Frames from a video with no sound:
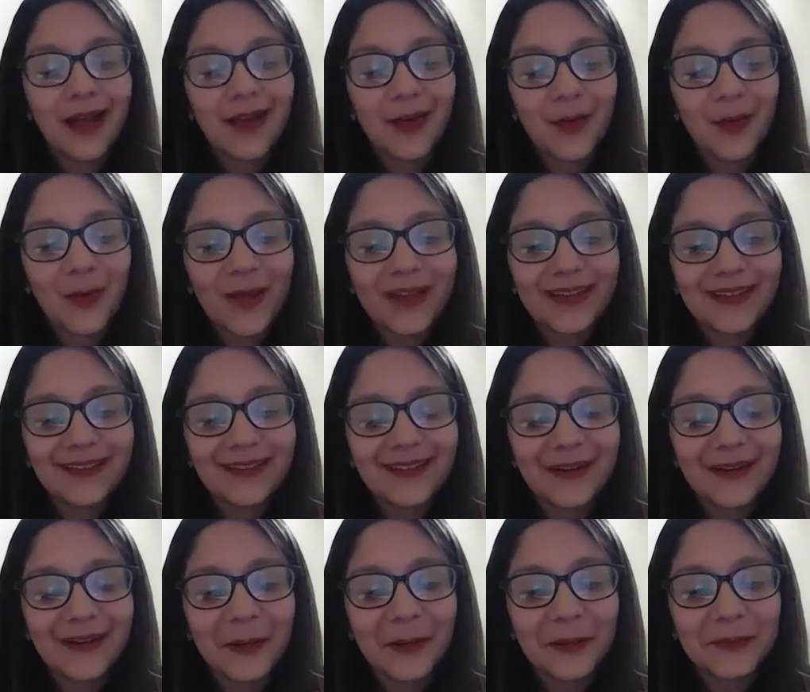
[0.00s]
When
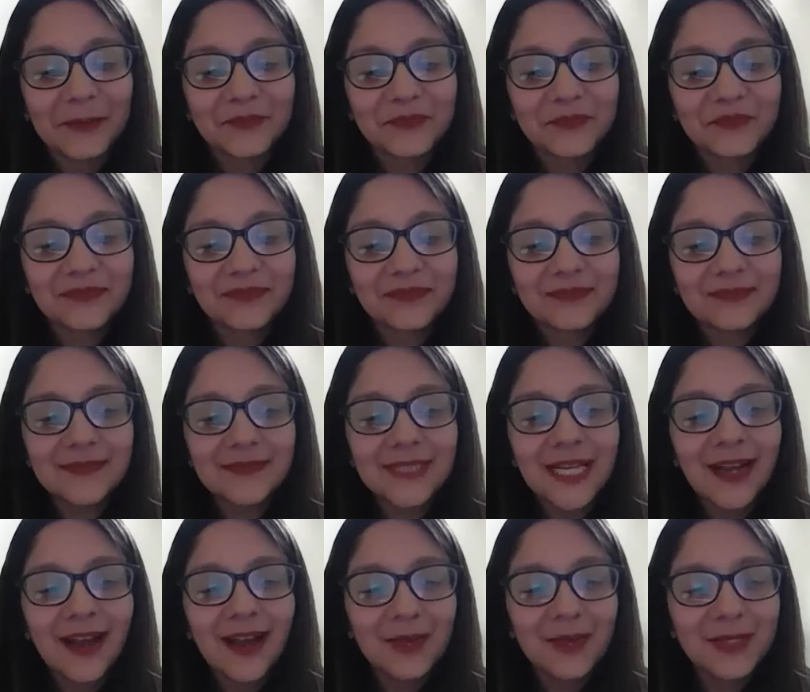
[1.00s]

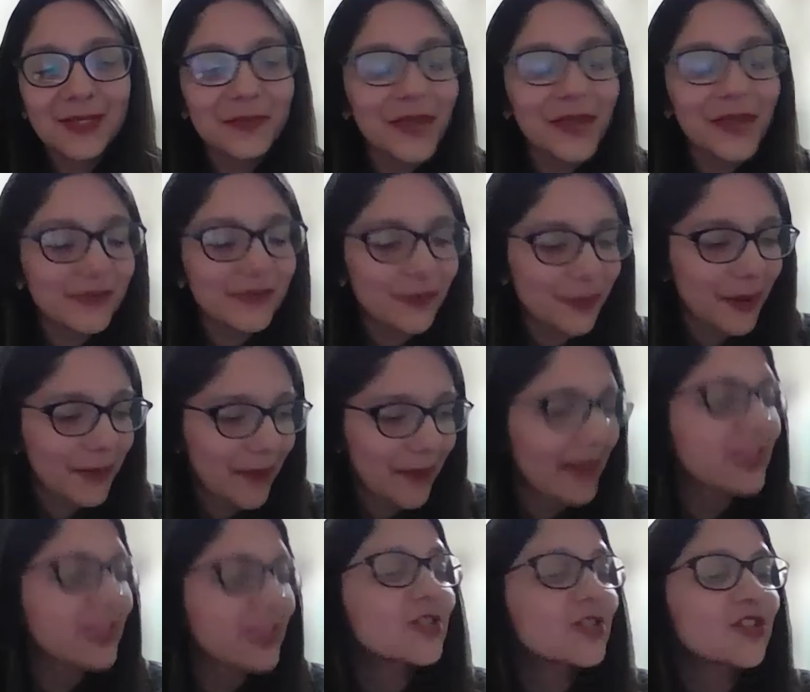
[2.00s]
I was applying for my
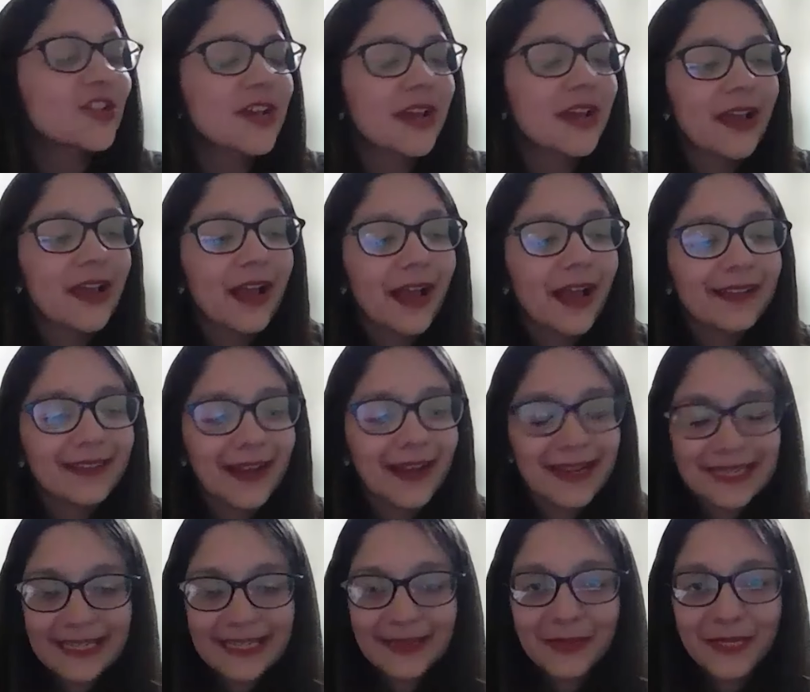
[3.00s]
match, and
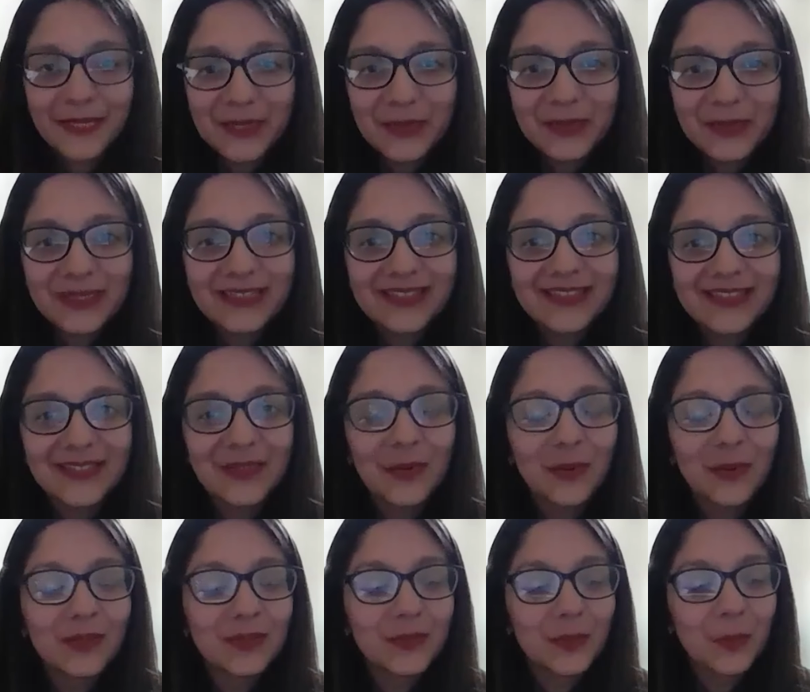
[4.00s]
I tell my students this
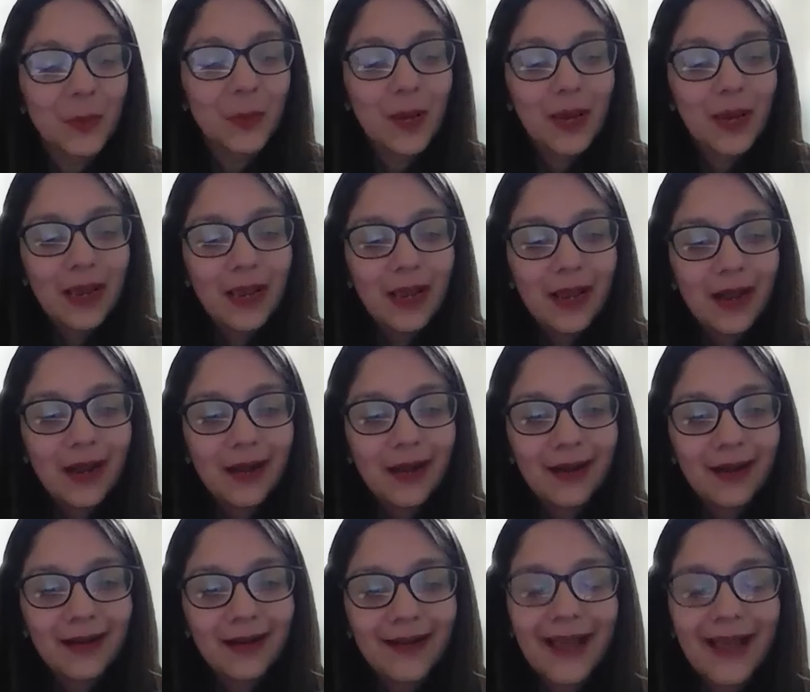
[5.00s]
also,
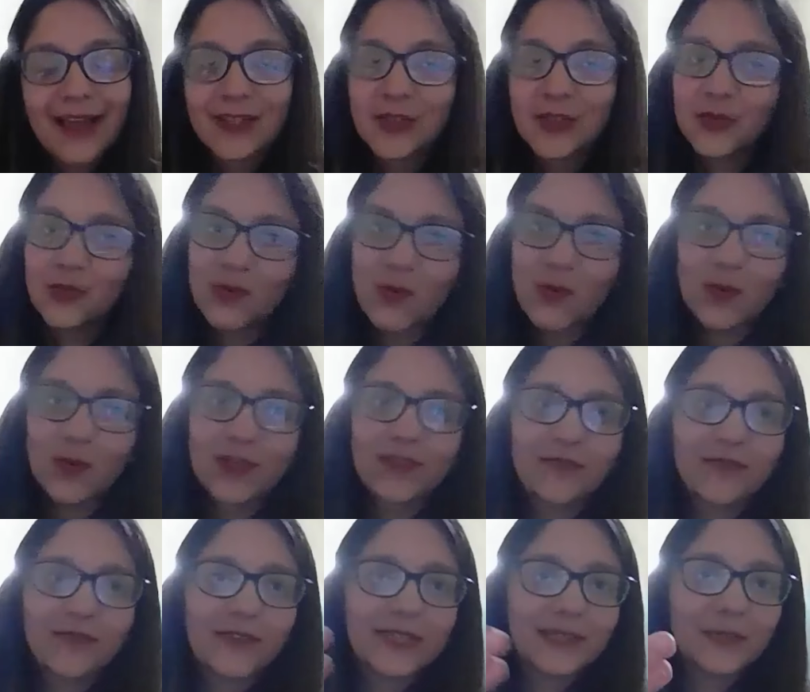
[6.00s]
as you know,
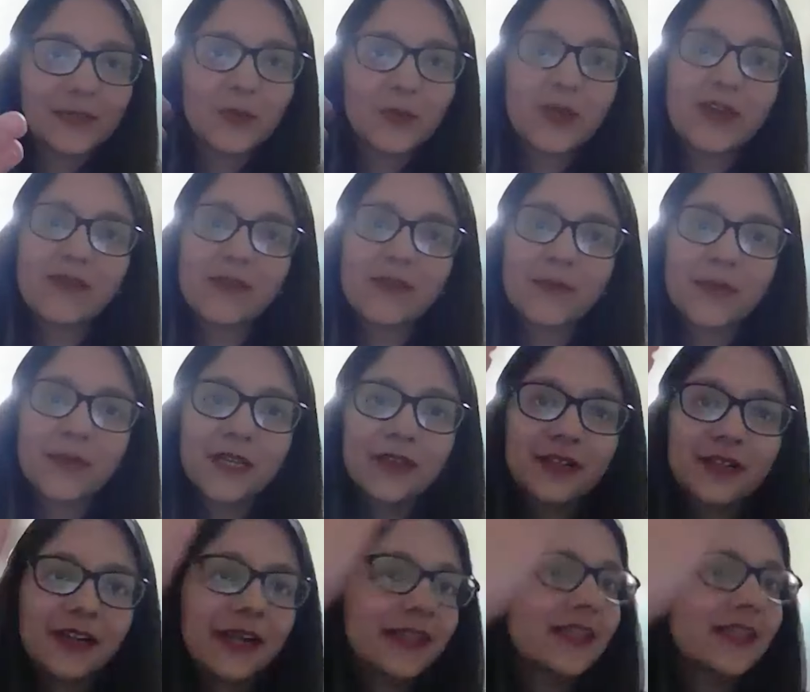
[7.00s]
in Facebook, everybody
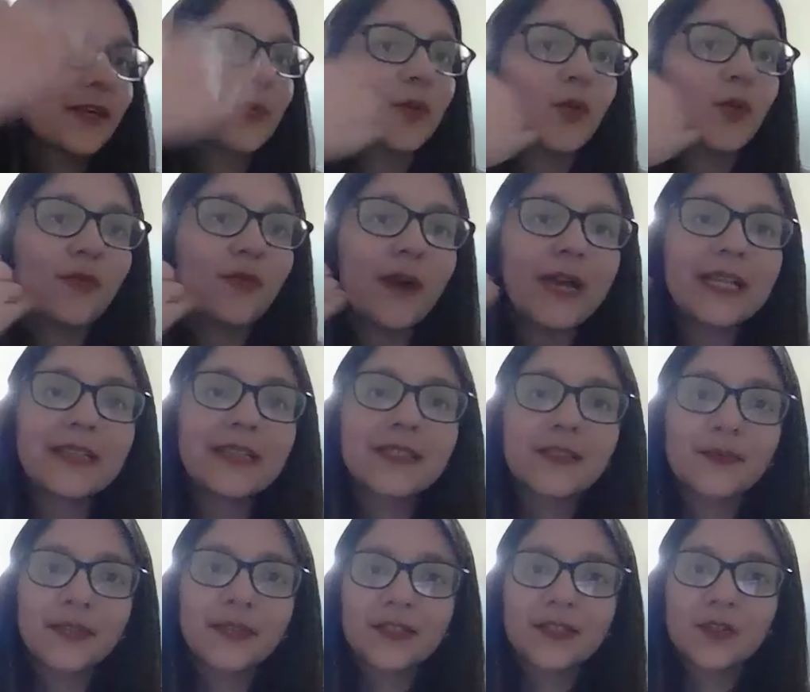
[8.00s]
will write their
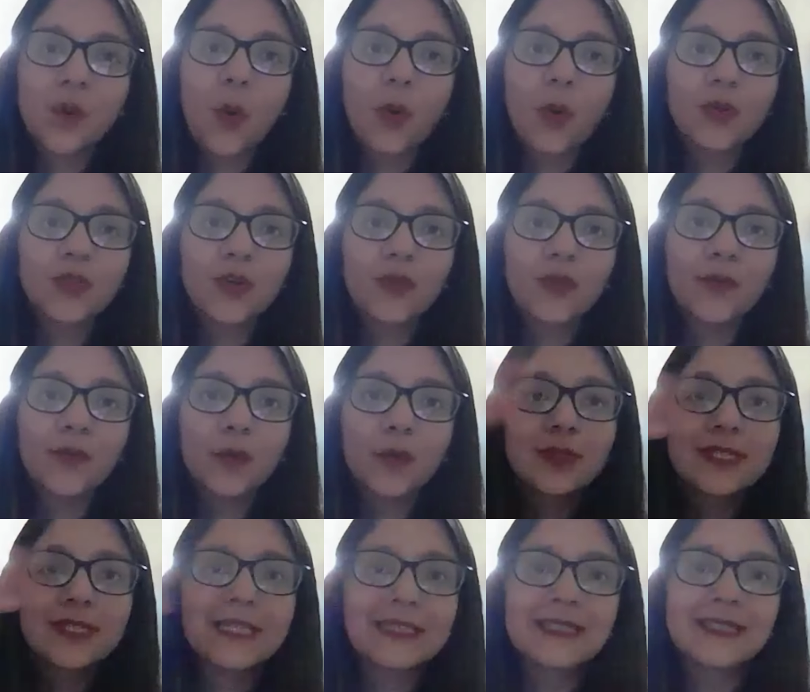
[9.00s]
profiles with scores of
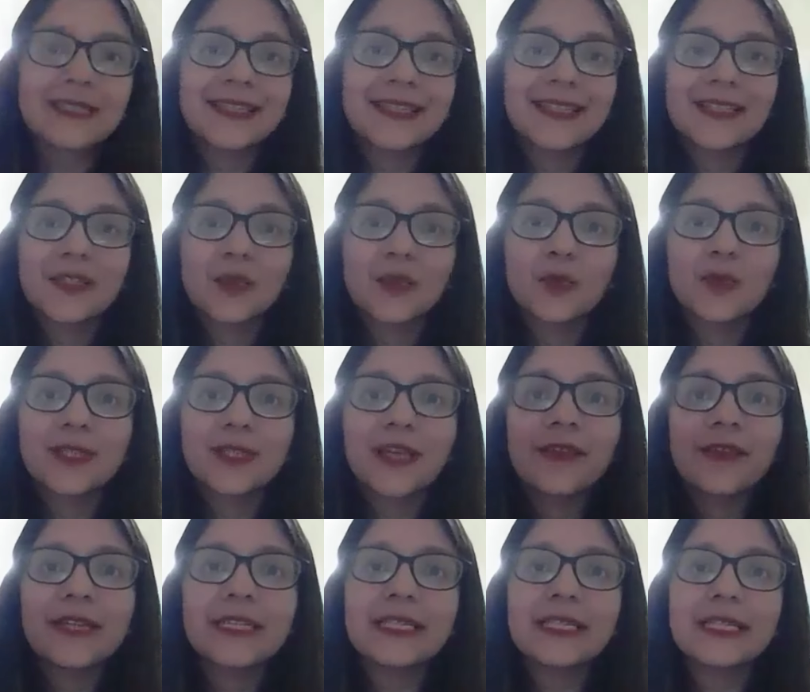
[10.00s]
260s,
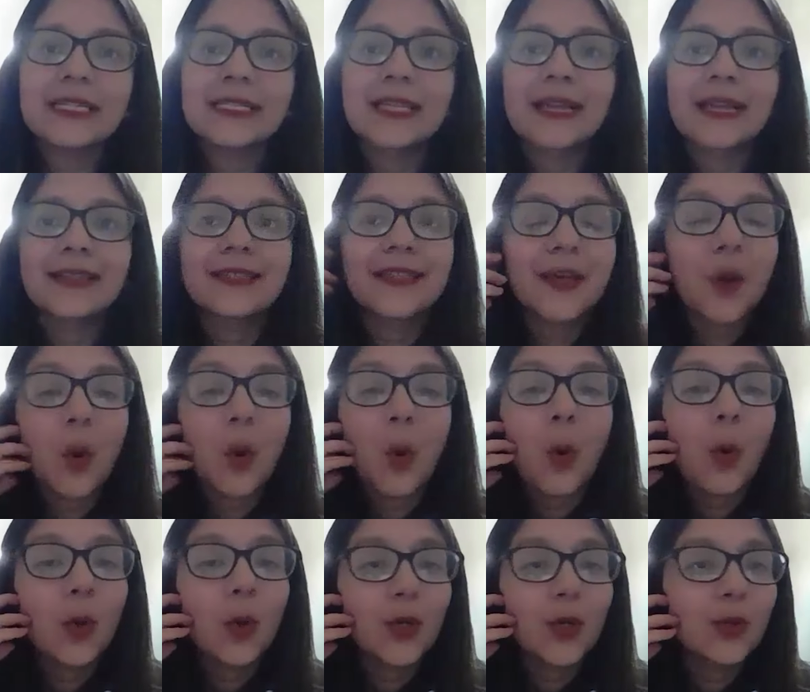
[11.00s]
270s and say,
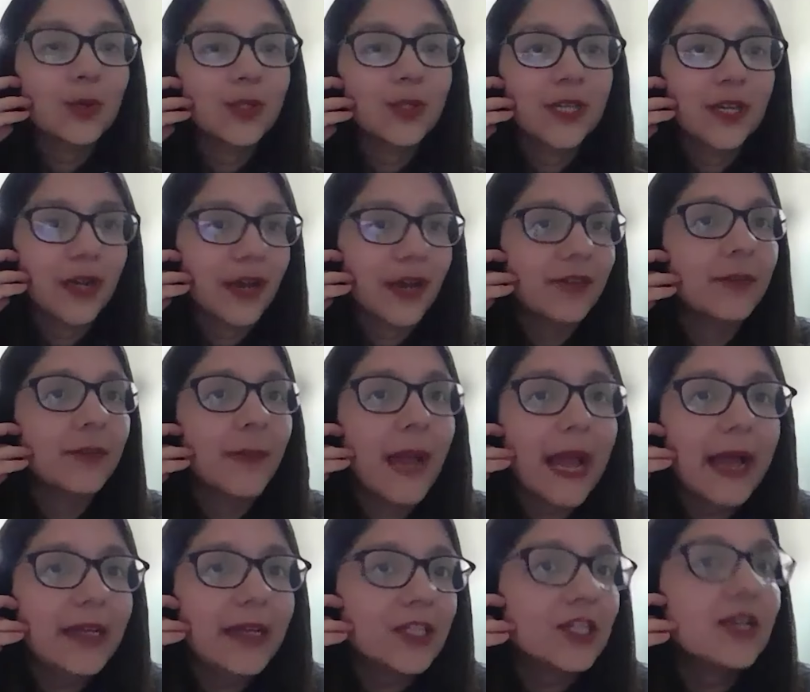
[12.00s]
oh, do you think I will
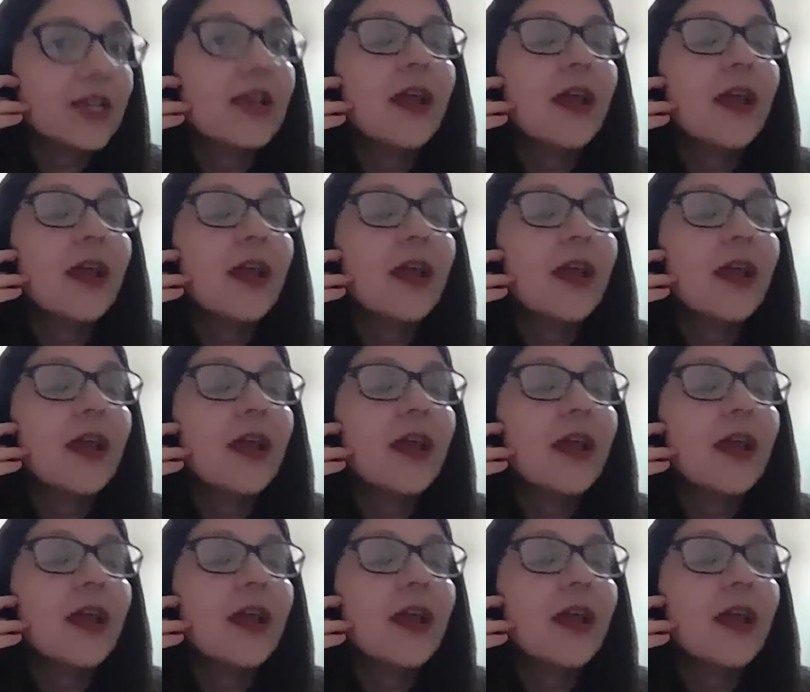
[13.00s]
match?